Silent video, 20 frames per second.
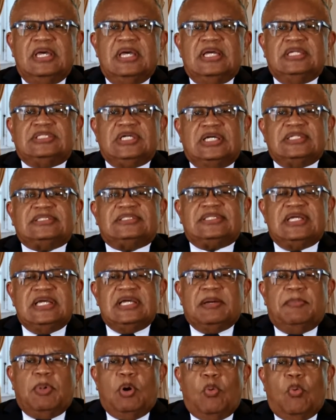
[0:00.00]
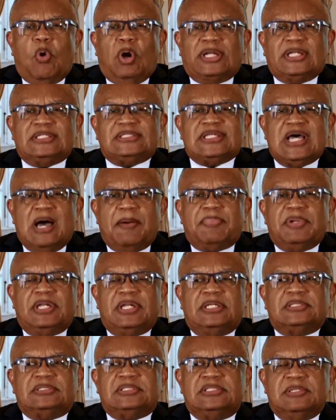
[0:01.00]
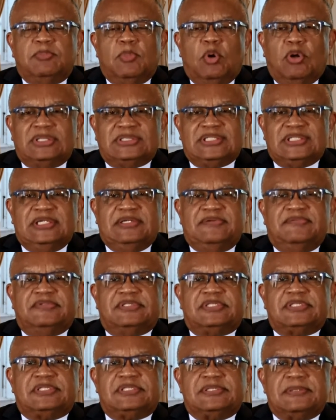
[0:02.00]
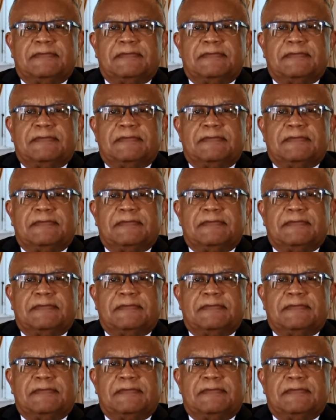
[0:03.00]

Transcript: Just think about what is happening to the Maldives.